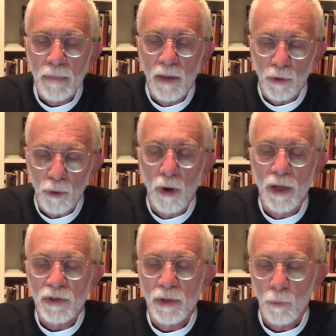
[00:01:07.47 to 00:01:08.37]
the
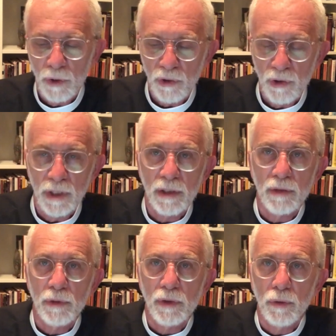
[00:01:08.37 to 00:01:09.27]
cross on which Jesus
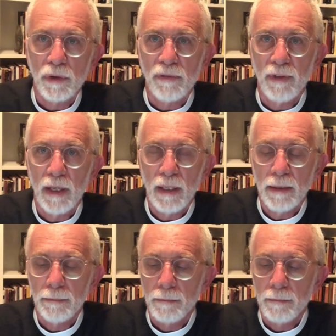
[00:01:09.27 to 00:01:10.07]
was crucified.